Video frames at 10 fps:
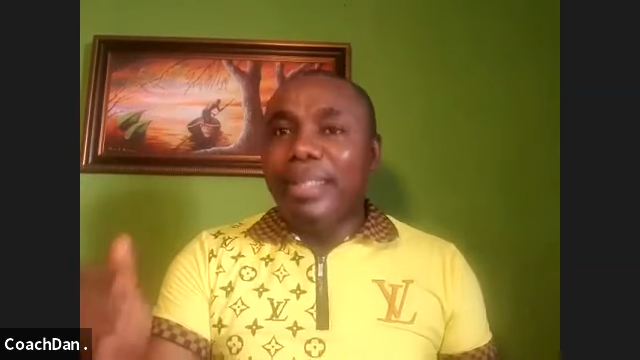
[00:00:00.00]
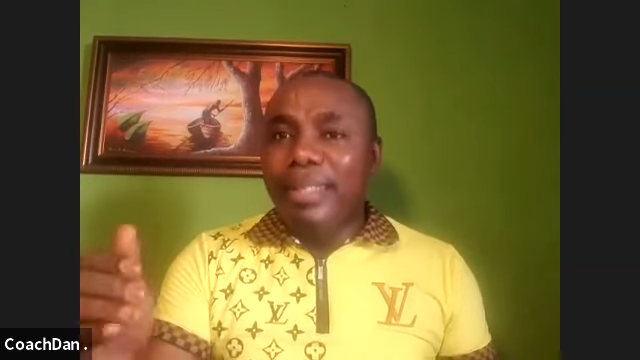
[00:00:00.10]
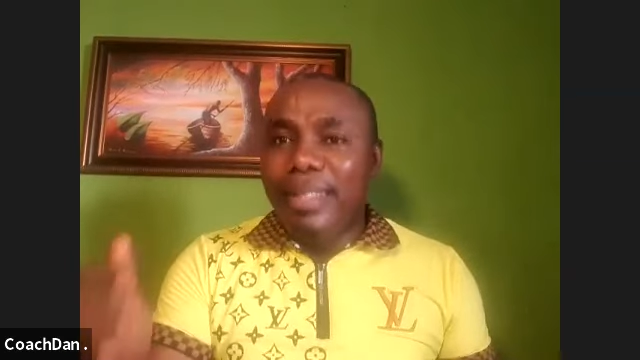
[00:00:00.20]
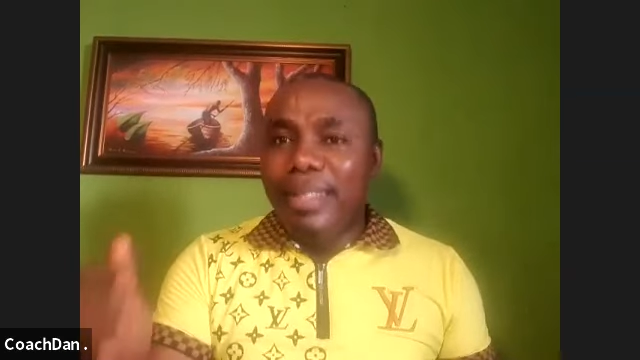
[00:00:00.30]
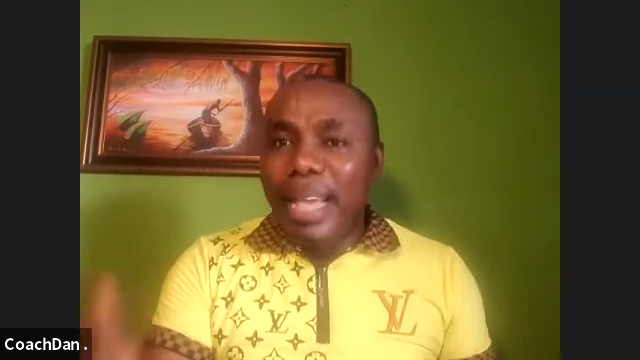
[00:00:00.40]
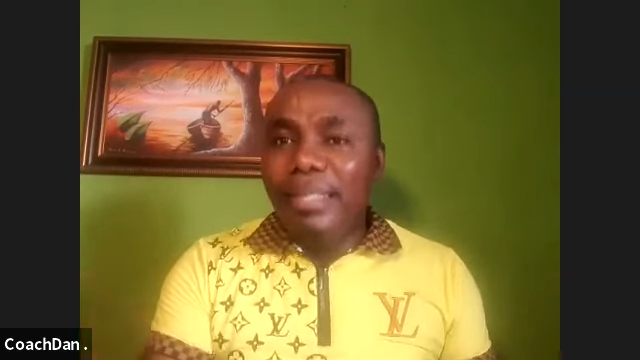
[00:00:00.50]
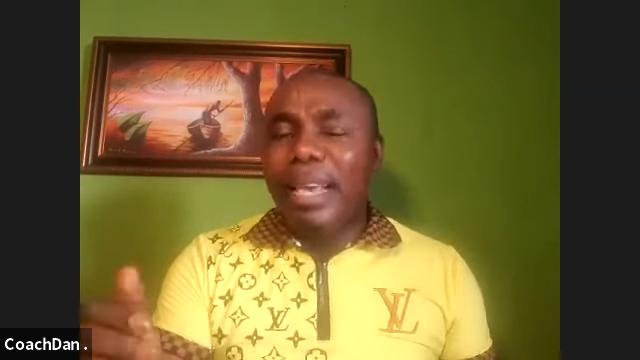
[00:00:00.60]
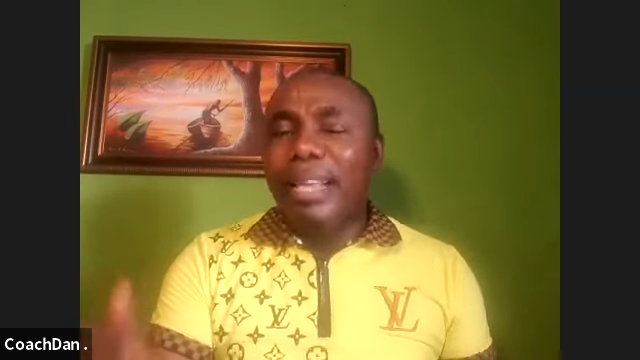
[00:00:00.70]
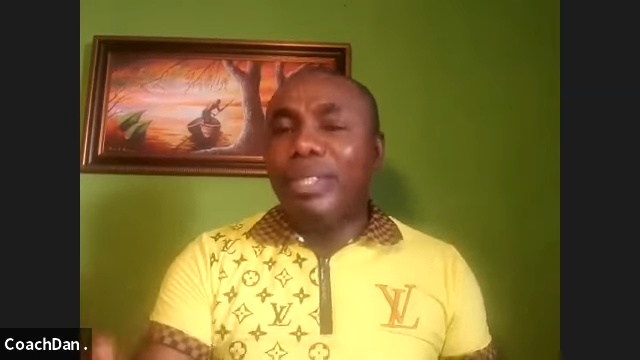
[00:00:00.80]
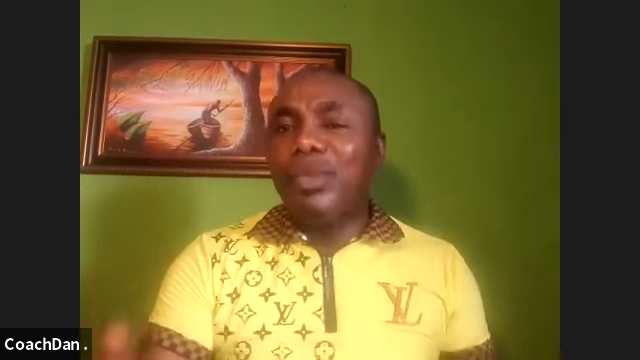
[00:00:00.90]

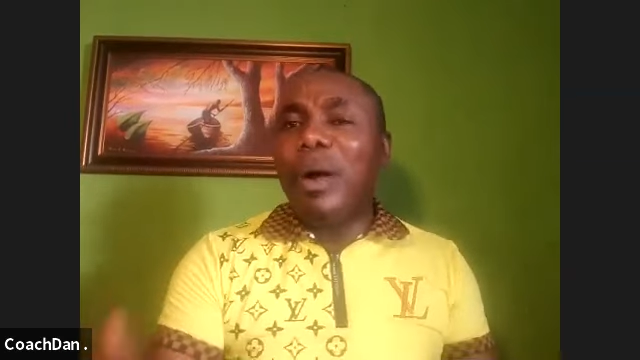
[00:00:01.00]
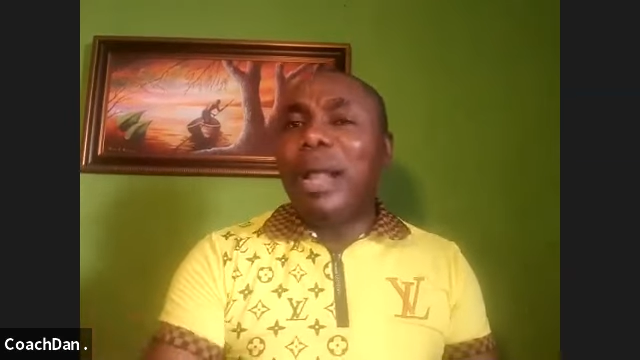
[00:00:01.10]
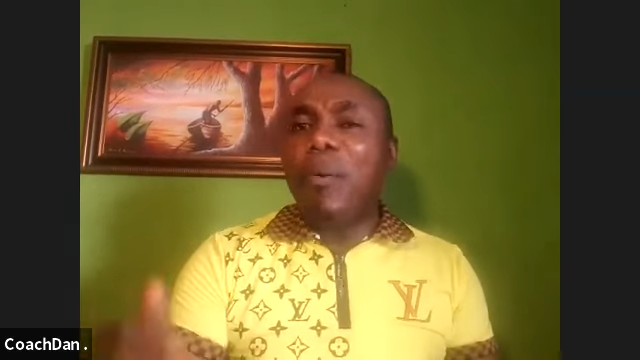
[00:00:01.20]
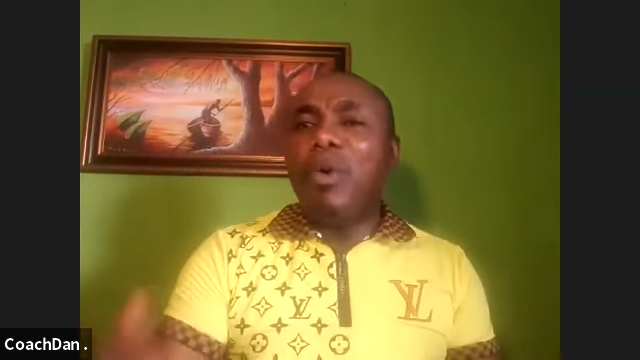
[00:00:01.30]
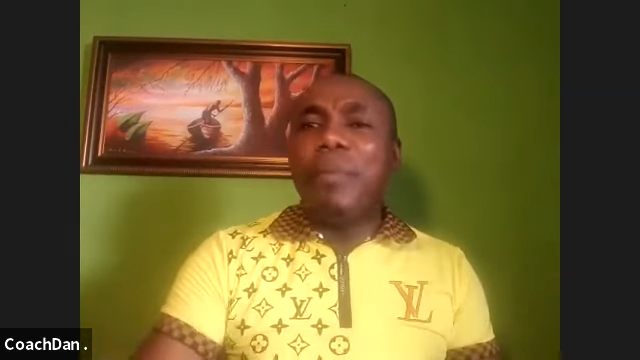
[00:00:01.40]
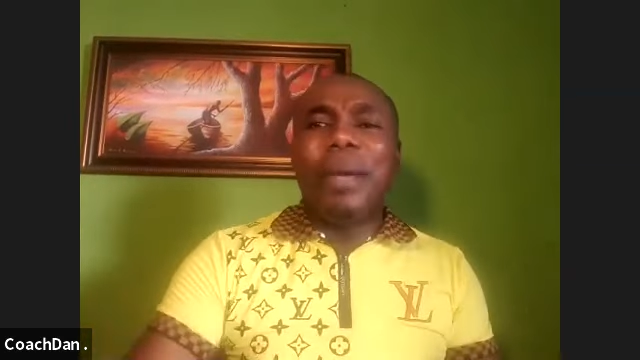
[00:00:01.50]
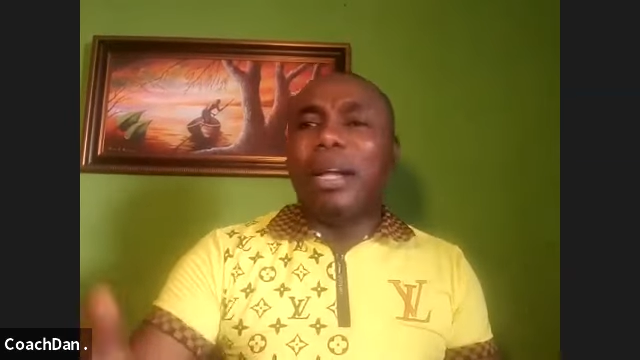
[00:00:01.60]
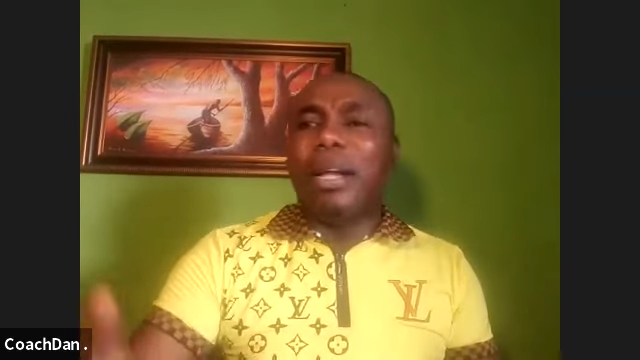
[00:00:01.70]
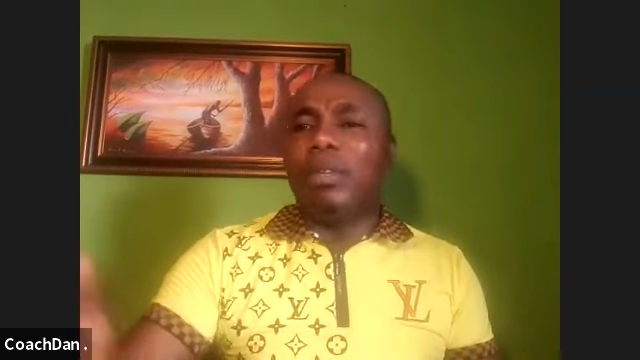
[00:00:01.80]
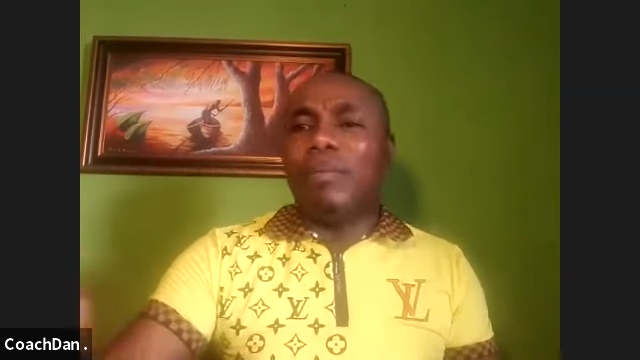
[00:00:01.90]
this is what I want to
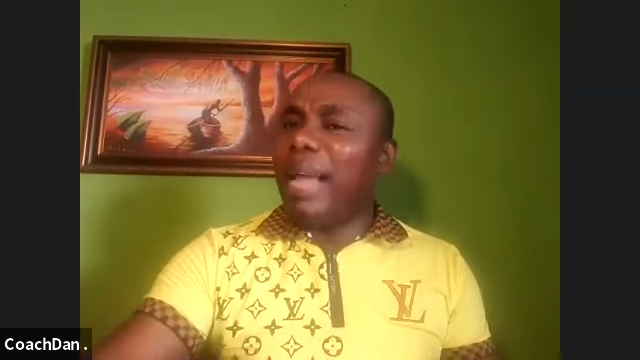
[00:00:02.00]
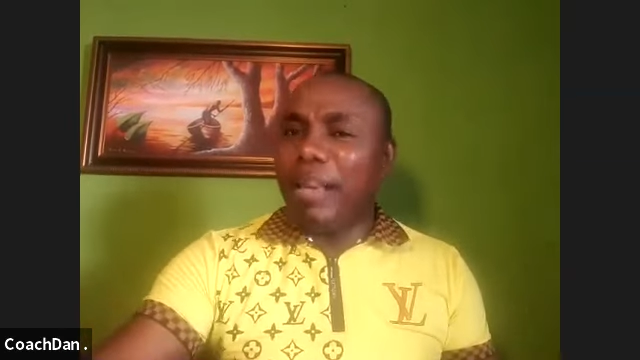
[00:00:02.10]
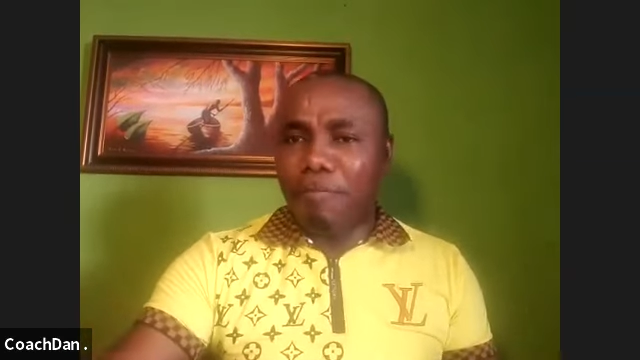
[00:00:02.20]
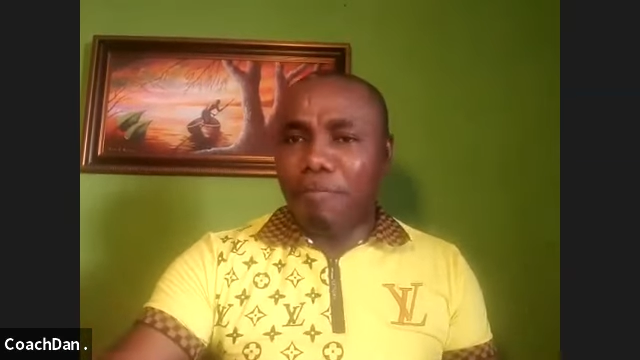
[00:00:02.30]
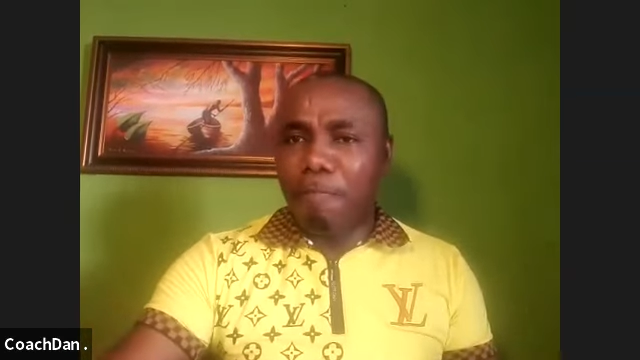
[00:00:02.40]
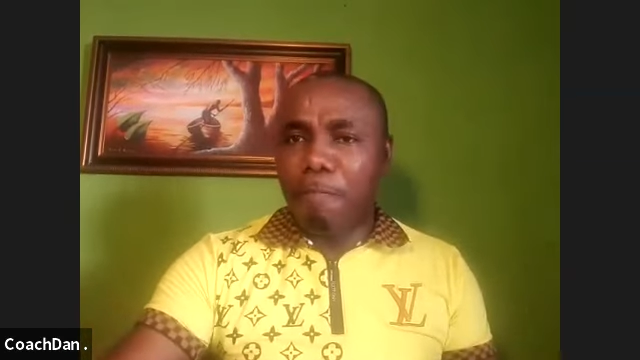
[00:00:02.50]
make out of life.